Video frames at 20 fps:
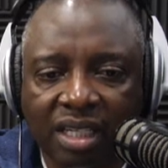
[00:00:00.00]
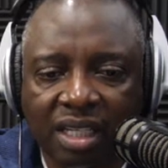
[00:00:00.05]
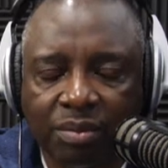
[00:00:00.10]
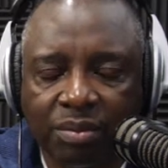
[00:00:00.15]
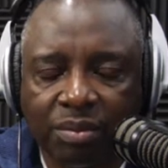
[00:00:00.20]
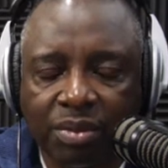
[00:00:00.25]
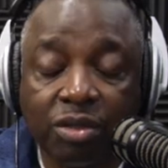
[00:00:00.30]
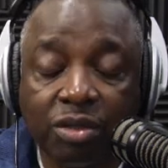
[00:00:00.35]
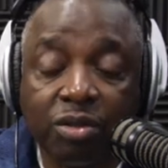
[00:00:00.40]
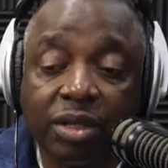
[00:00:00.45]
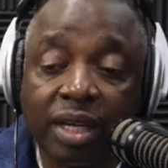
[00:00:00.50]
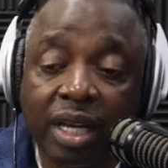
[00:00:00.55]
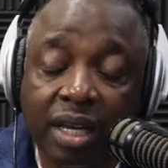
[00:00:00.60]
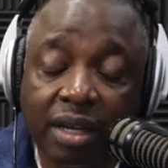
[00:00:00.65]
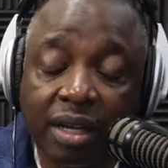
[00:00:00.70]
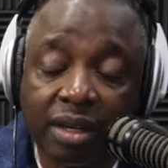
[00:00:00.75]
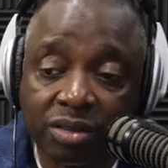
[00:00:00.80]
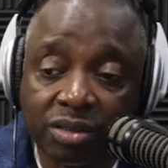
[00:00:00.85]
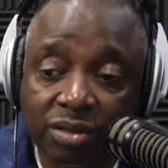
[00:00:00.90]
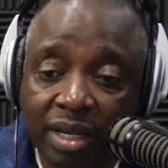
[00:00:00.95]
But who
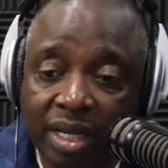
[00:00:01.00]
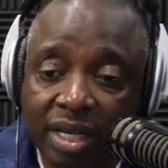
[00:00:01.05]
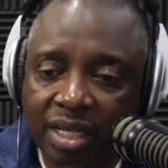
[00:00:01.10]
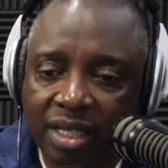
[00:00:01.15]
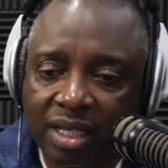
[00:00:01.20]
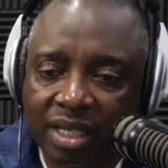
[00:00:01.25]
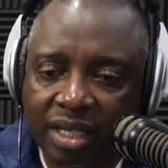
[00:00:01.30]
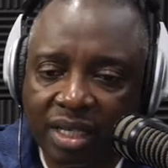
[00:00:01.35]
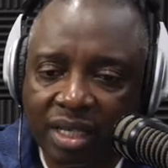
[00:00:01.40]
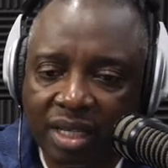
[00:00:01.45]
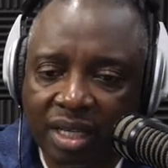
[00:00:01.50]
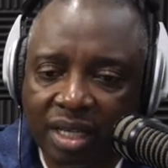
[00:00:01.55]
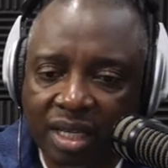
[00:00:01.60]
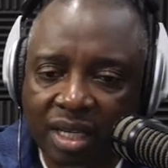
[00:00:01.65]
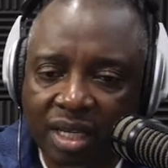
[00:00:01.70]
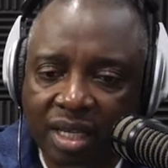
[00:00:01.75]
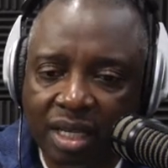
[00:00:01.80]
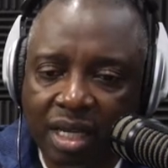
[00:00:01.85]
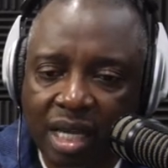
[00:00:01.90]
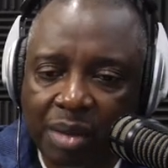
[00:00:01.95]
cares, right?
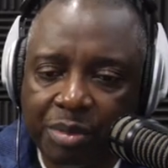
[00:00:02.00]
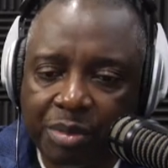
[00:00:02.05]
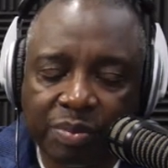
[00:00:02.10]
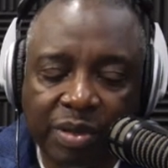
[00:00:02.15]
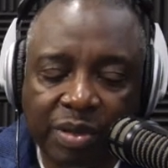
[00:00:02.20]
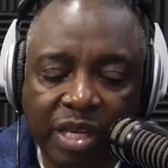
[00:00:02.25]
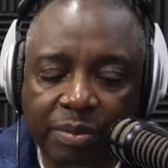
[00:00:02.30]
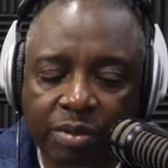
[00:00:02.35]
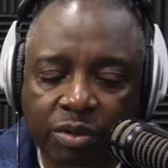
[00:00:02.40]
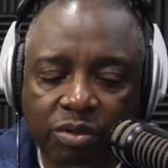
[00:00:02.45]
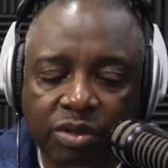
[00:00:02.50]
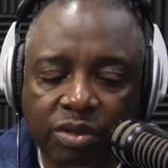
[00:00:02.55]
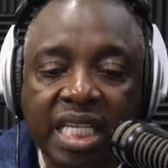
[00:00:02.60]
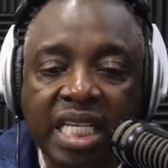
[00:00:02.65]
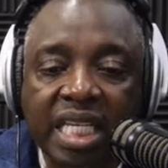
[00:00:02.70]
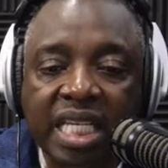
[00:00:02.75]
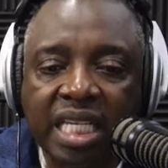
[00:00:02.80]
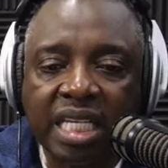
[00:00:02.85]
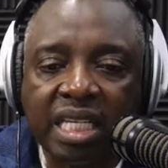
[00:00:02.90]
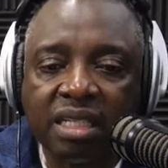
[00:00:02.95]
I mean, people
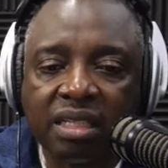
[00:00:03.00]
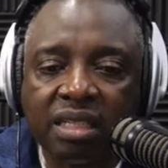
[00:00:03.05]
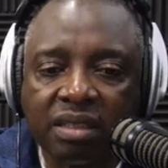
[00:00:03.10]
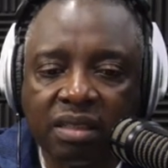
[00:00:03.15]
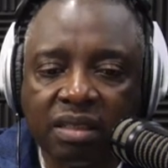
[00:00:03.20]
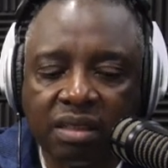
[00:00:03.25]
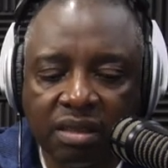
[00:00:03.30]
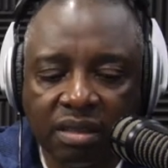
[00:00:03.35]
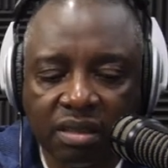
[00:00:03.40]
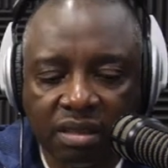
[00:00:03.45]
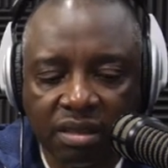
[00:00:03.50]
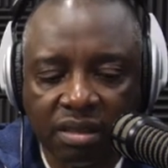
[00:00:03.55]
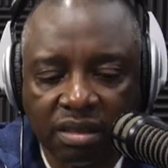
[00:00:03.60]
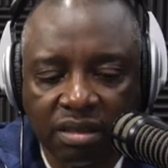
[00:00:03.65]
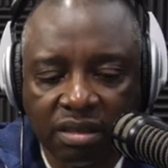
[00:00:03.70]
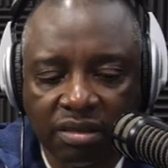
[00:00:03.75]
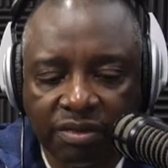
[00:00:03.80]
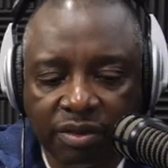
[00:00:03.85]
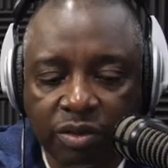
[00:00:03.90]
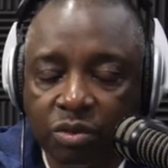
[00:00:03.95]
need
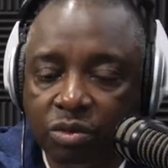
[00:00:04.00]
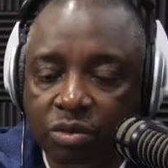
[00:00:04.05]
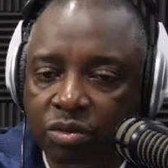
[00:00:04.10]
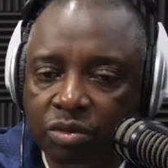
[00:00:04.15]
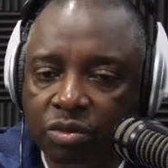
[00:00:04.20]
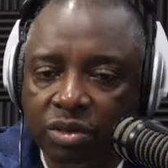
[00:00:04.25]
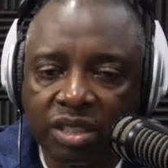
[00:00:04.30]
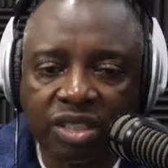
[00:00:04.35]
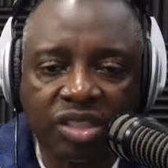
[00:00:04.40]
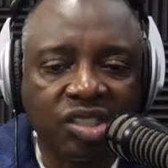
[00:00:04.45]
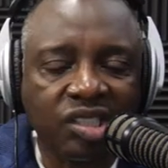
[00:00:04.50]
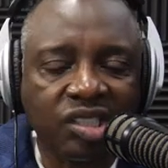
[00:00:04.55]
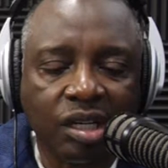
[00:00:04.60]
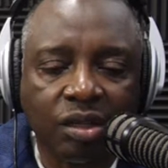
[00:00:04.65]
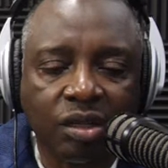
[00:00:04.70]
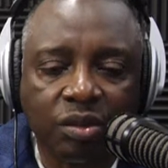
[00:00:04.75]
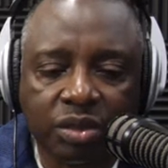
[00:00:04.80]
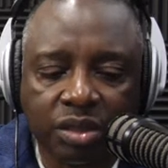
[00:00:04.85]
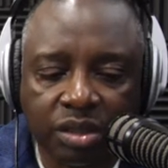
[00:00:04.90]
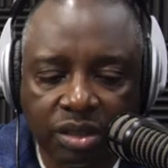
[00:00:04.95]
food and
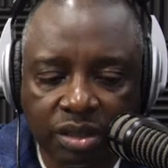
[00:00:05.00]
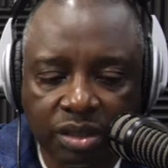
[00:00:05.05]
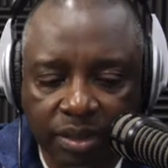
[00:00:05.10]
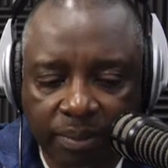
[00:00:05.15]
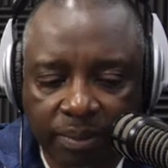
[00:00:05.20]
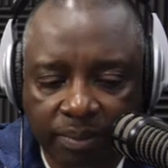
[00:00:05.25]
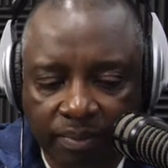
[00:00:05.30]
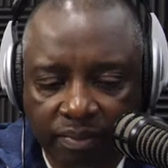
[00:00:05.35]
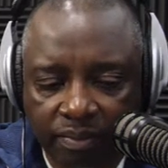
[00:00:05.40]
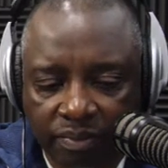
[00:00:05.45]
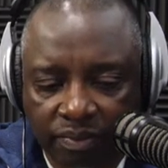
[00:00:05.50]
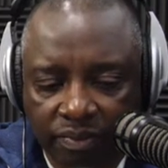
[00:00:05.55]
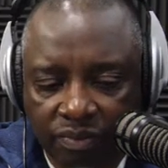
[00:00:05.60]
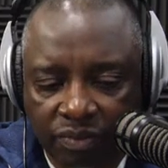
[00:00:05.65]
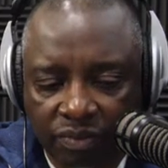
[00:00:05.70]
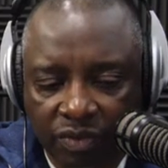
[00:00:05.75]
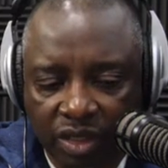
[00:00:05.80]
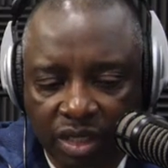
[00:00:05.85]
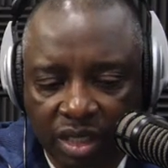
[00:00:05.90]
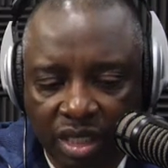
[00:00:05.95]
shelter.
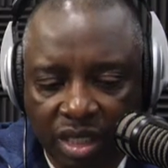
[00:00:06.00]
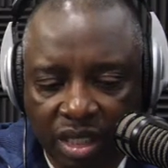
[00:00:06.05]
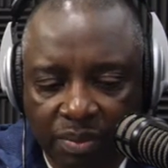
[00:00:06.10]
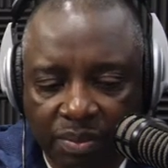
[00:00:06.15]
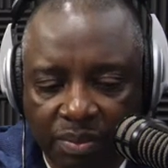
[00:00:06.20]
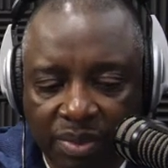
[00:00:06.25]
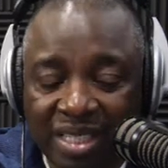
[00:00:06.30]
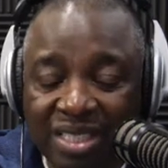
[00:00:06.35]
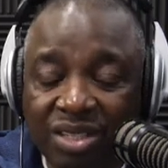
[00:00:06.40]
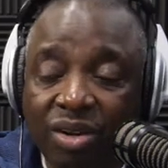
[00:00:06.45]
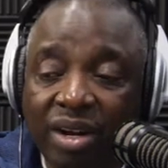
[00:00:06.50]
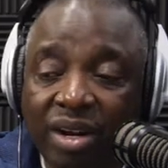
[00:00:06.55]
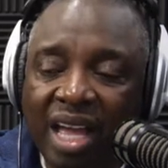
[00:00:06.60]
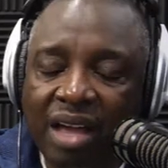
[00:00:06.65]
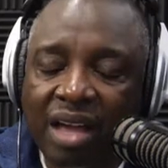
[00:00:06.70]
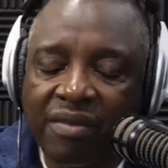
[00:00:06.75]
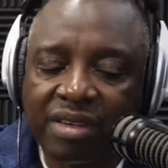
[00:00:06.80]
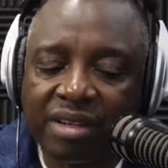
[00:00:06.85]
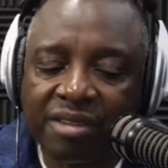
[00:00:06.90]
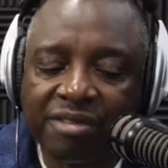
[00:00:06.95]
But it's going to
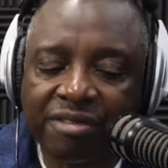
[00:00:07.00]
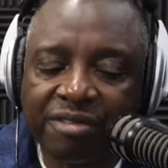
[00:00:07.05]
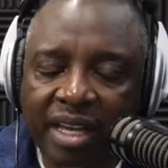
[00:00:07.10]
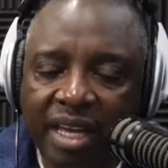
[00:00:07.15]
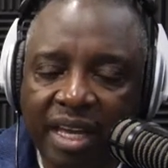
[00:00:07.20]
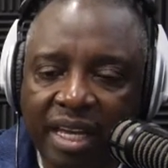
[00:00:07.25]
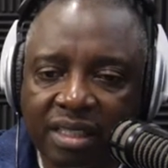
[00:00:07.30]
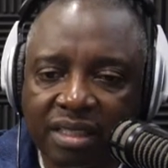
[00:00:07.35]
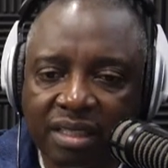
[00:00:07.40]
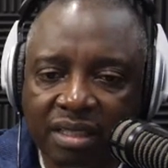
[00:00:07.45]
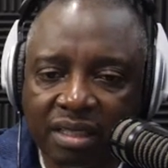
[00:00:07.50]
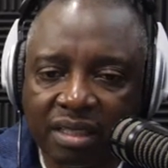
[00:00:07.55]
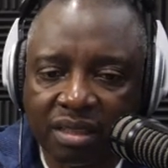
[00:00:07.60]
have an effect,